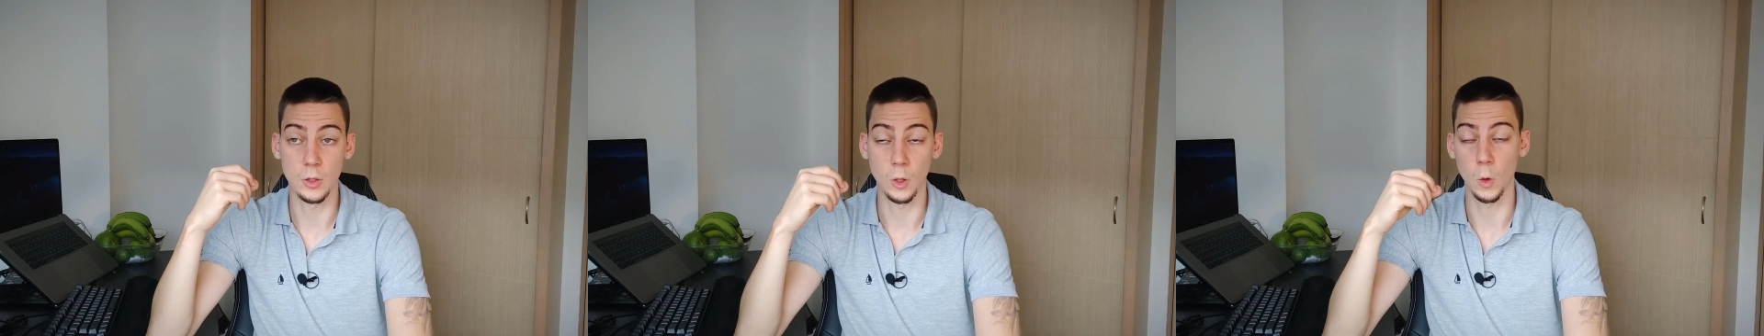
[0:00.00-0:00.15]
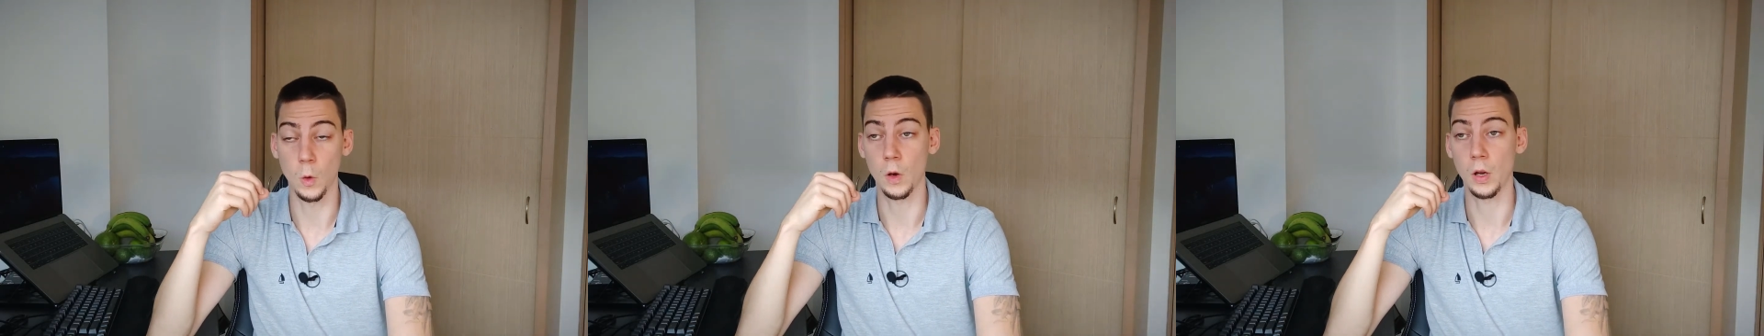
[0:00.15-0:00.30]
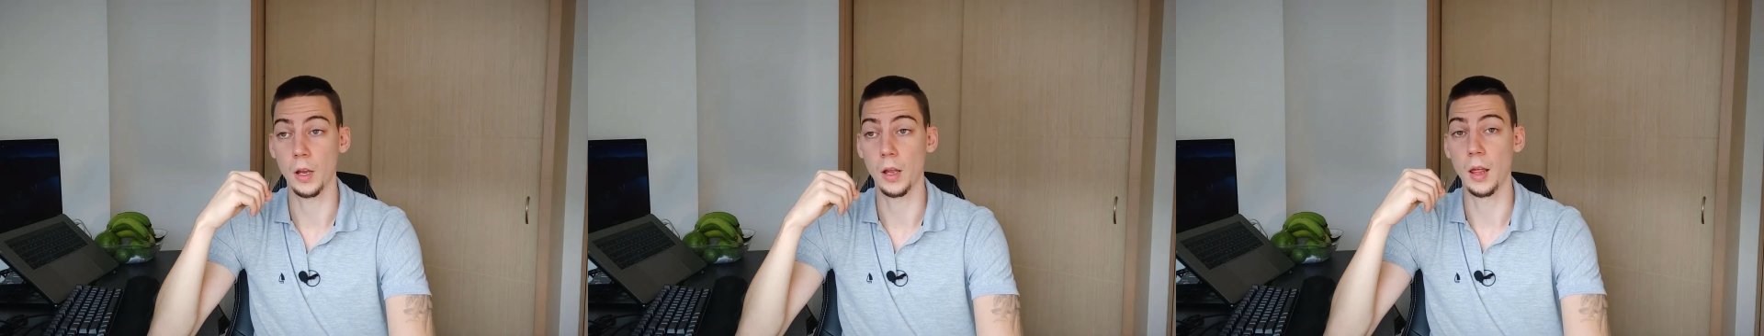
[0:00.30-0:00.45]

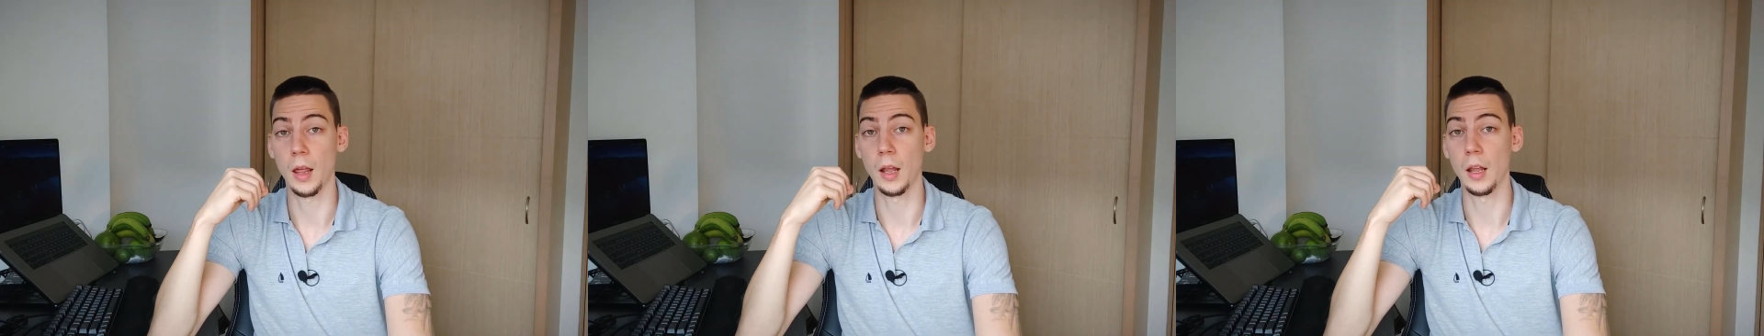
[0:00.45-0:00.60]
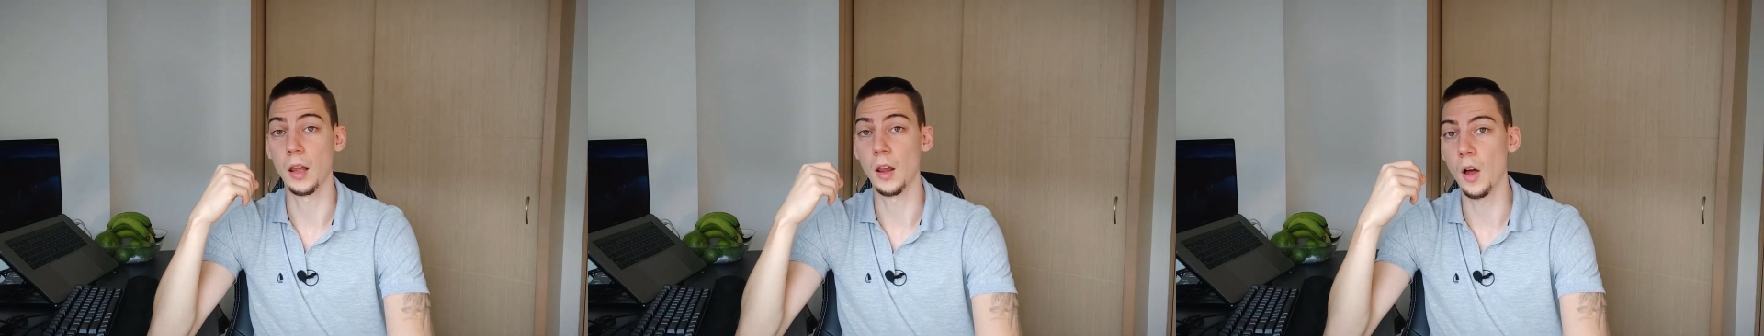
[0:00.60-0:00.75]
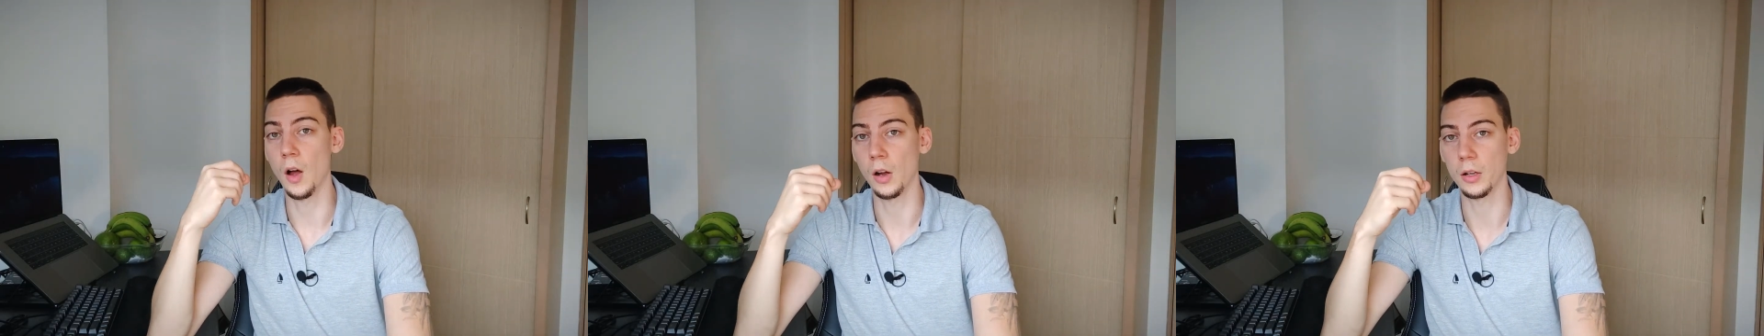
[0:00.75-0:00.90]
took a
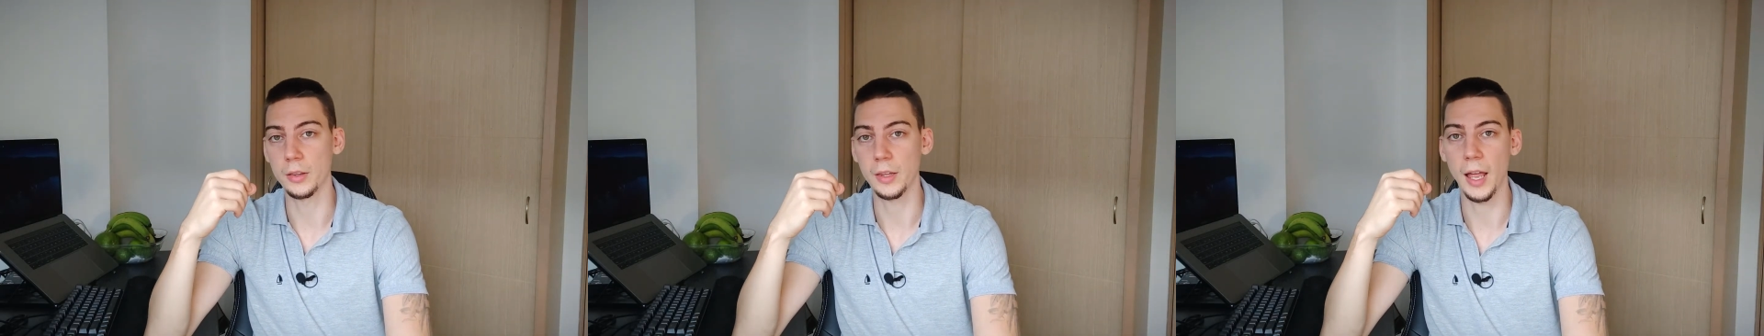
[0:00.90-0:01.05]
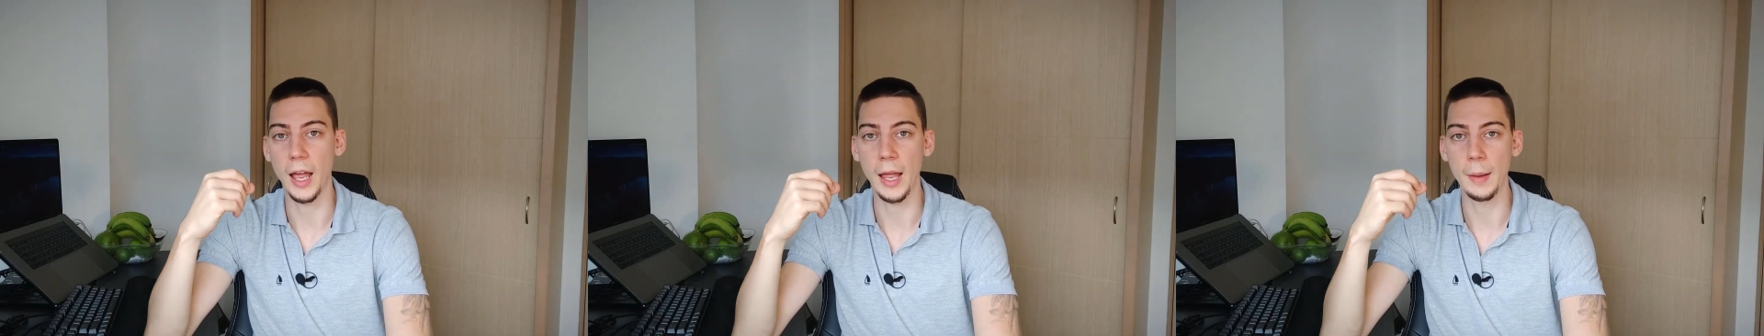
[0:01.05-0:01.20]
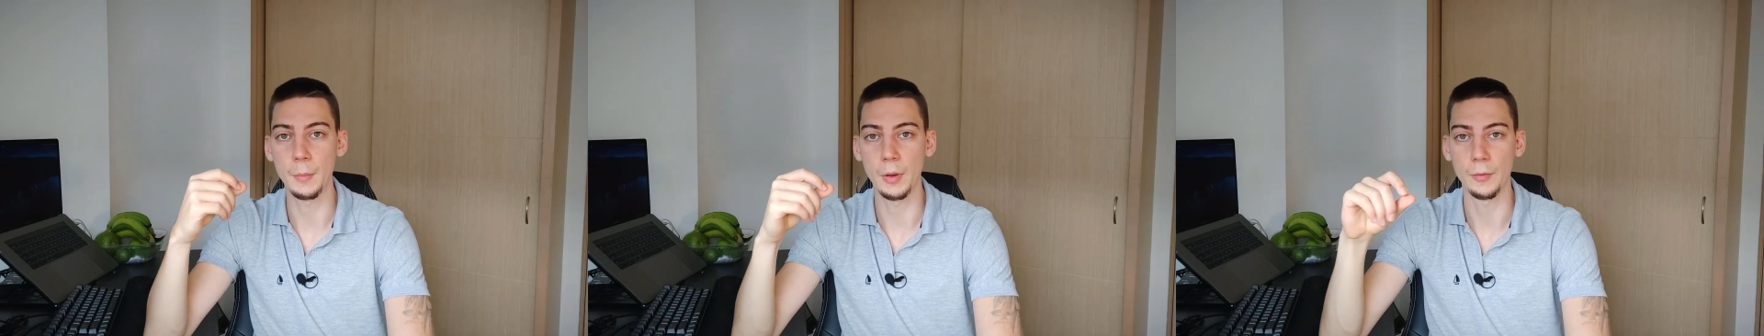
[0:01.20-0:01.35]
long
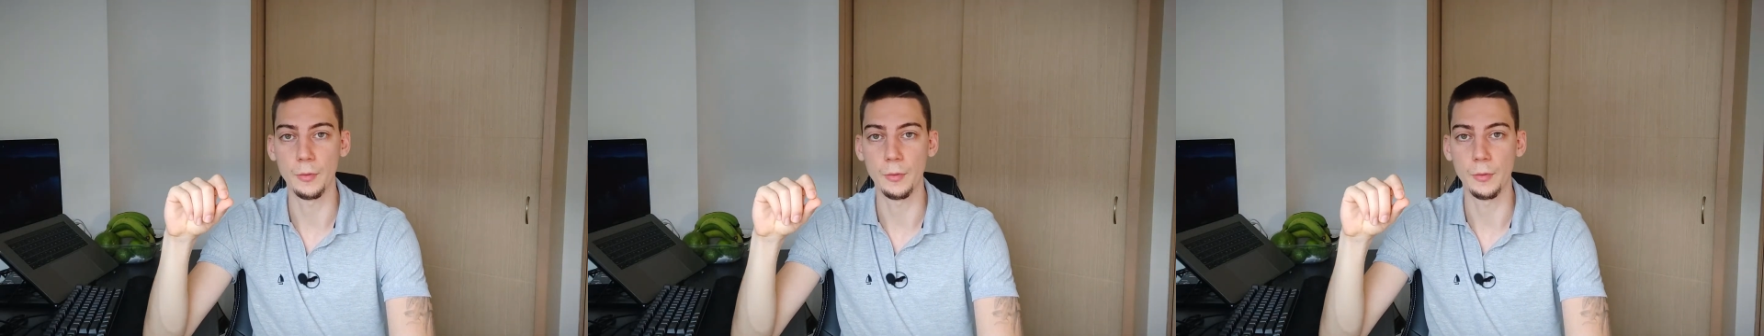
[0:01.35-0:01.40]
time.